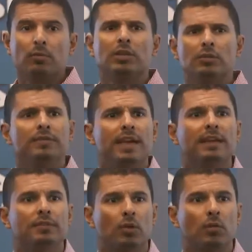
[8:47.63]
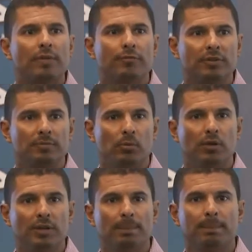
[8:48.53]
We use that as our reference
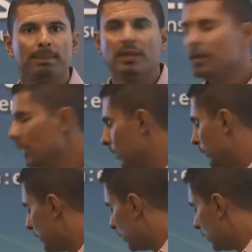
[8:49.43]
point. We